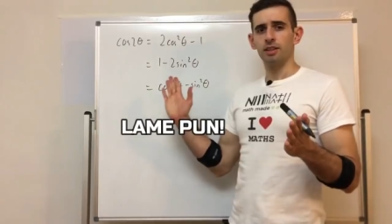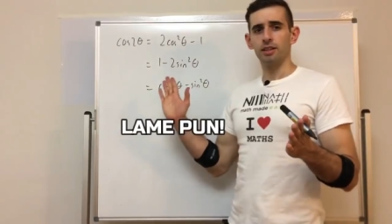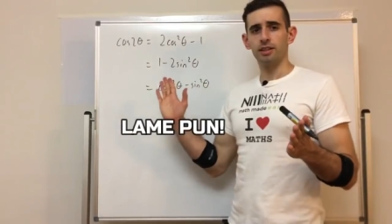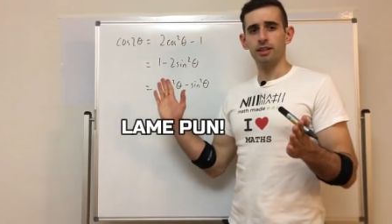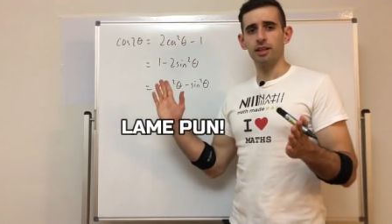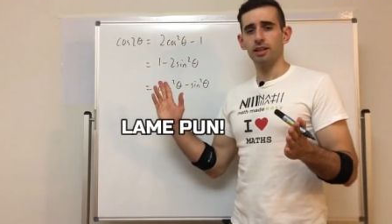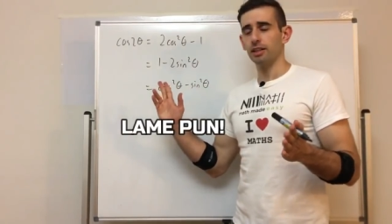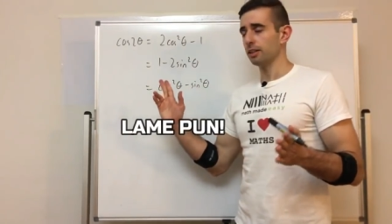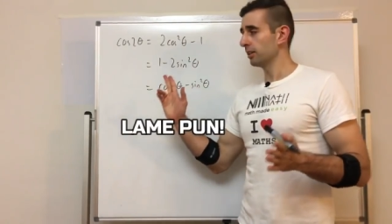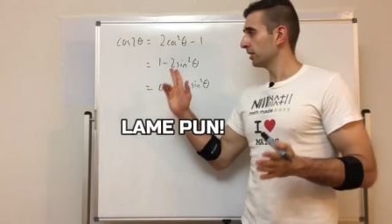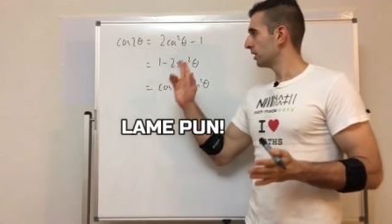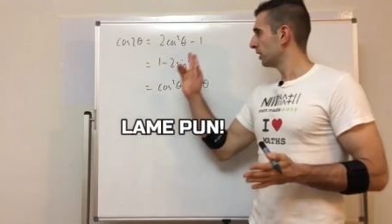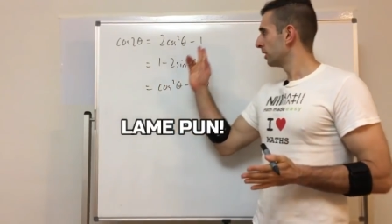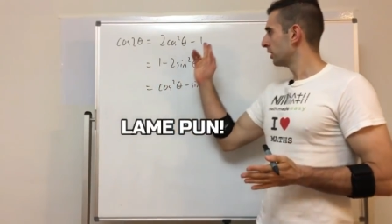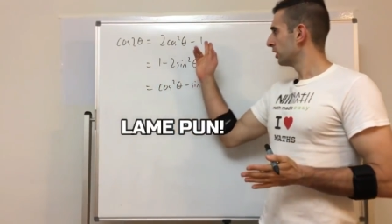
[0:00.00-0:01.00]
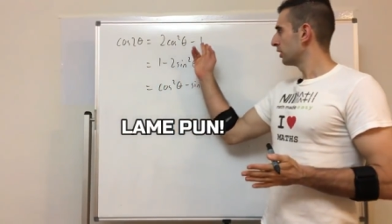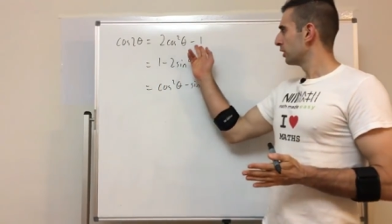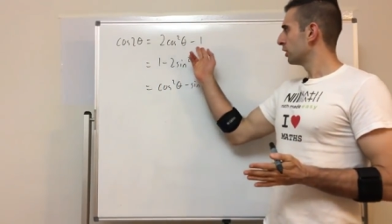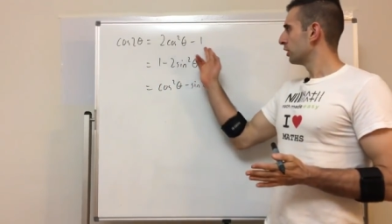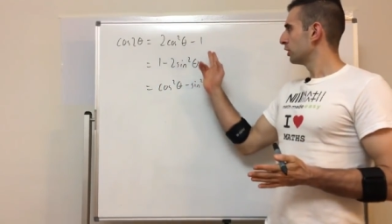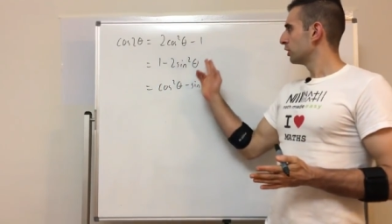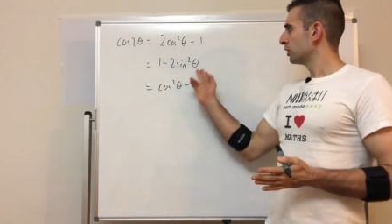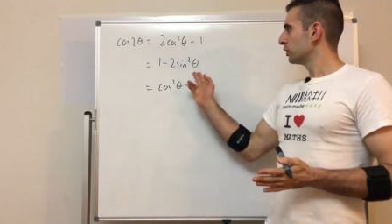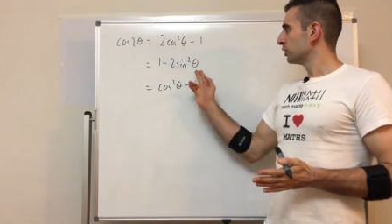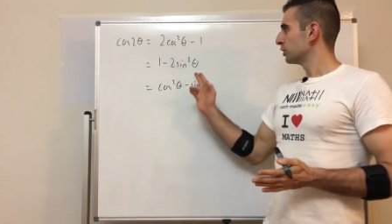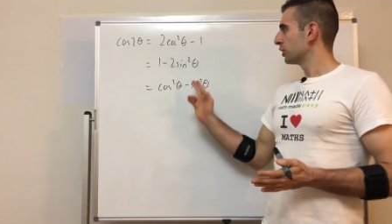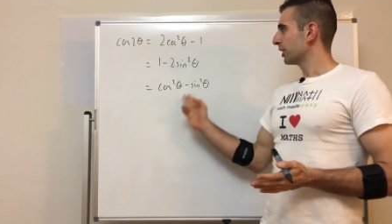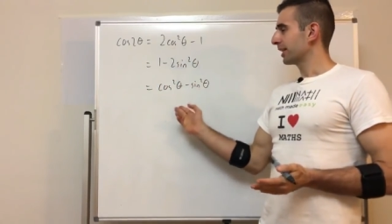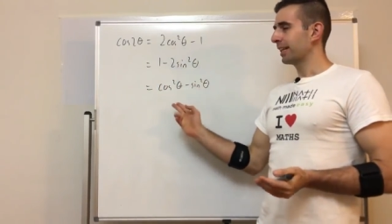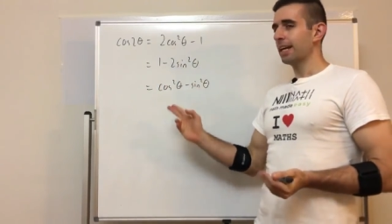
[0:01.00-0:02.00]
Okay,
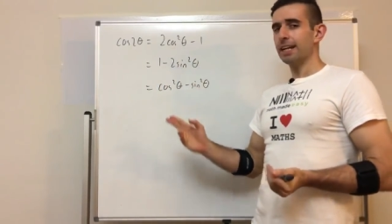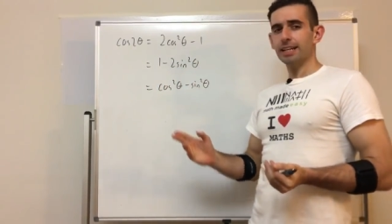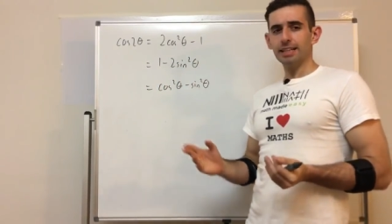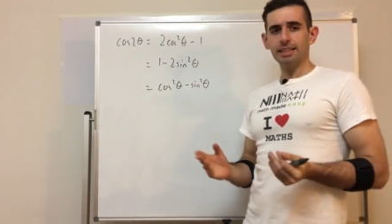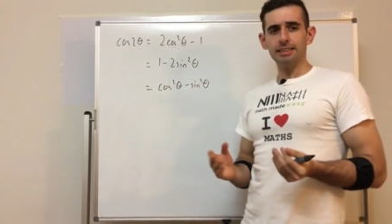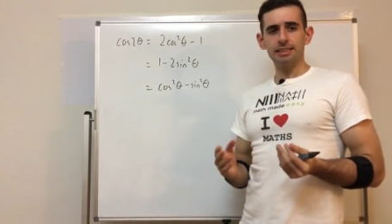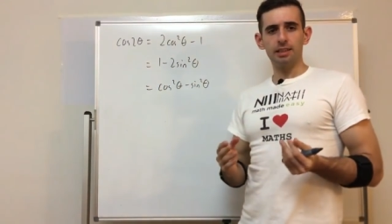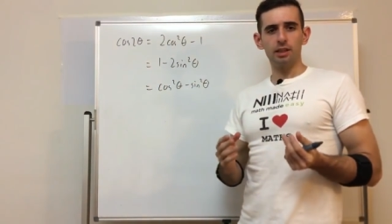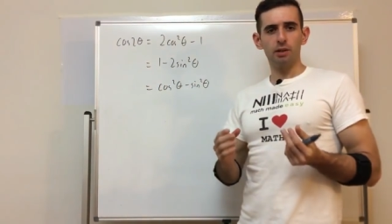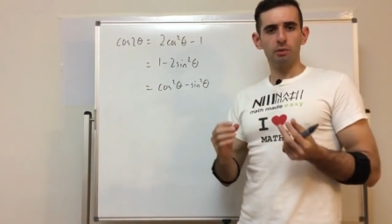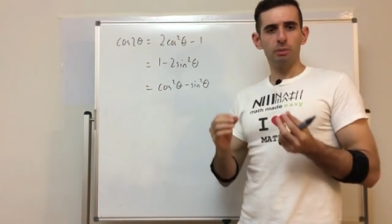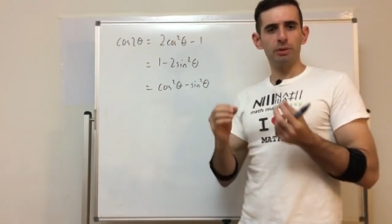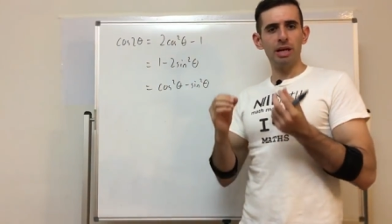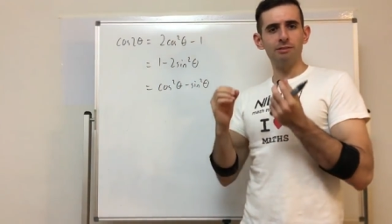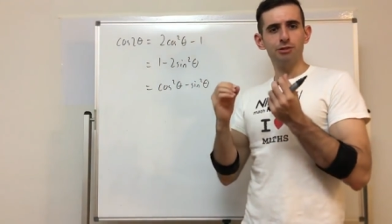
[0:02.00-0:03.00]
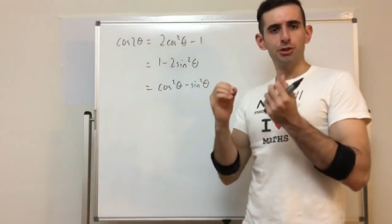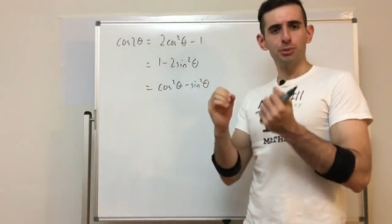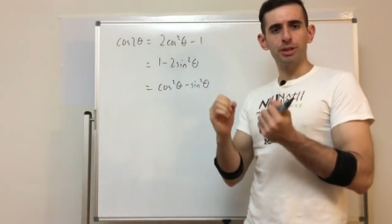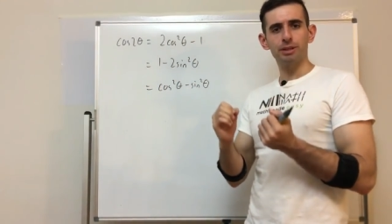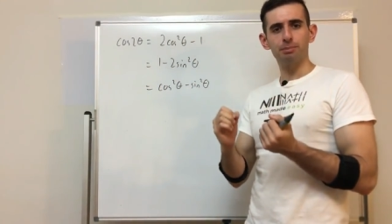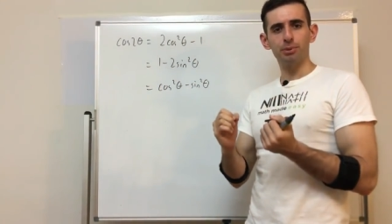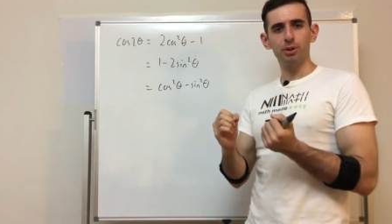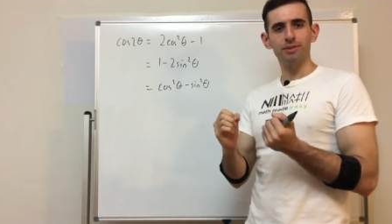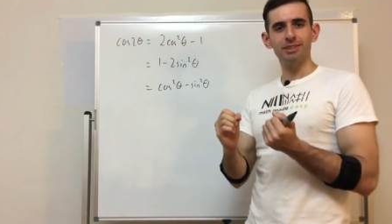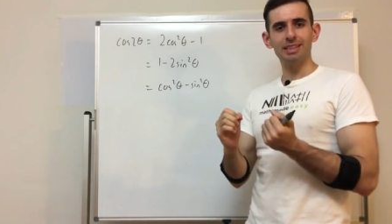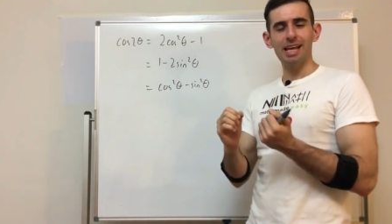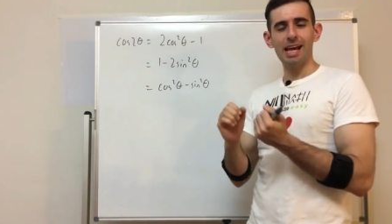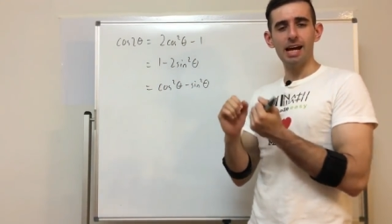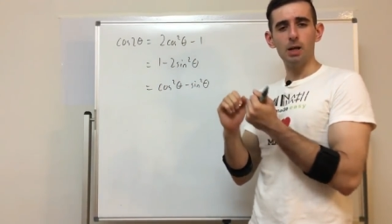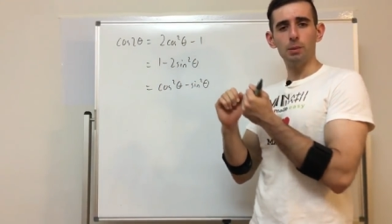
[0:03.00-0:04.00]
so the key is, when we have trig proofs,
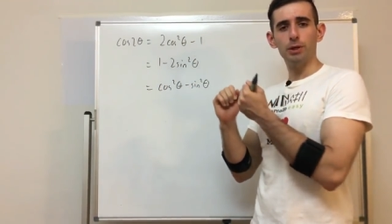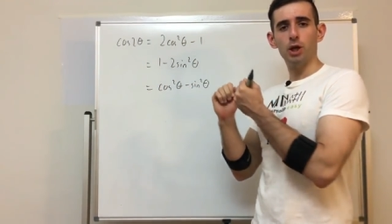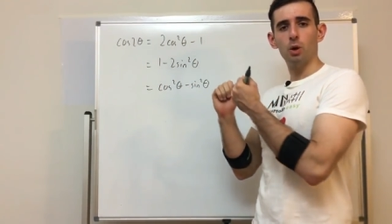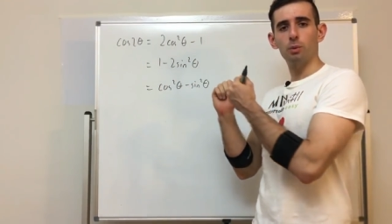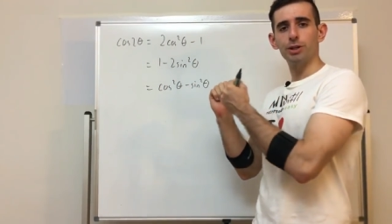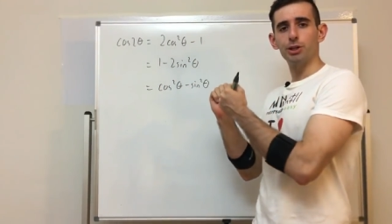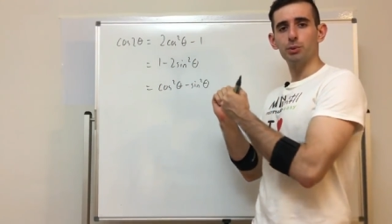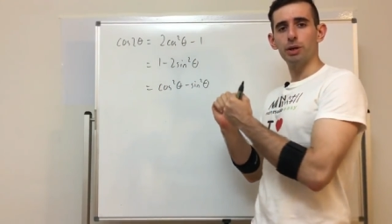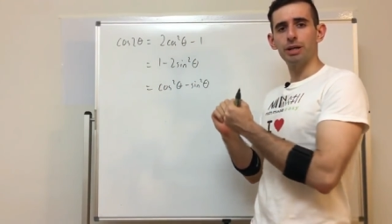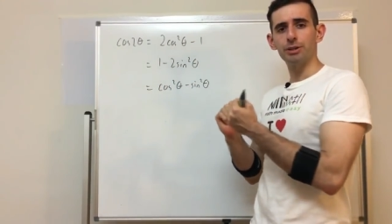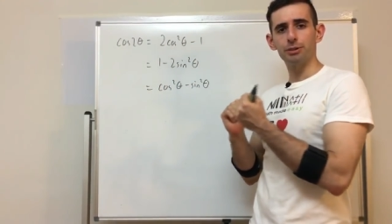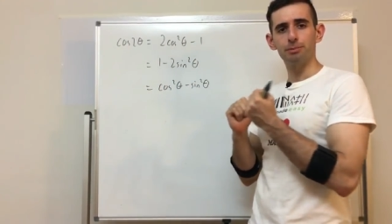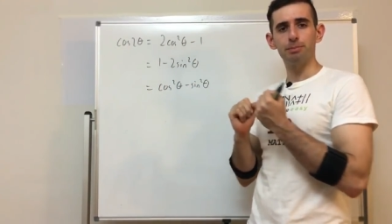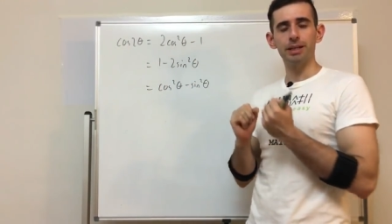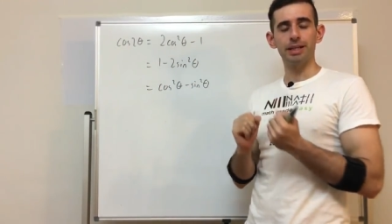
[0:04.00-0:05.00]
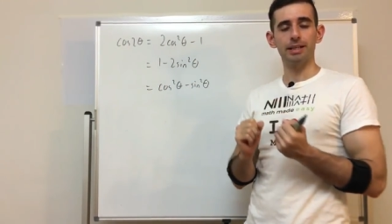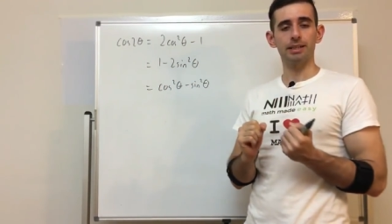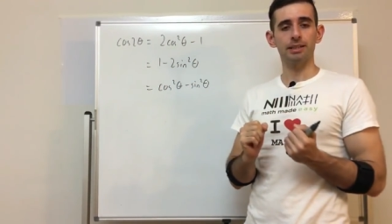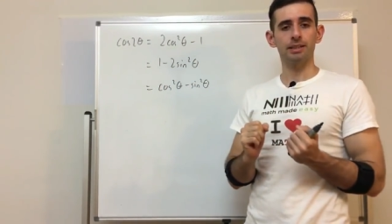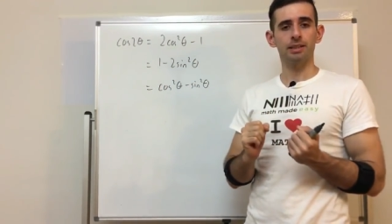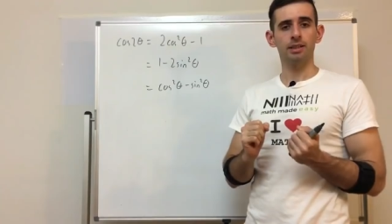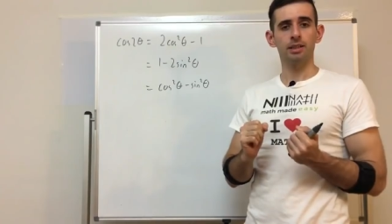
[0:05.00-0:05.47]
how do we know which one to pick?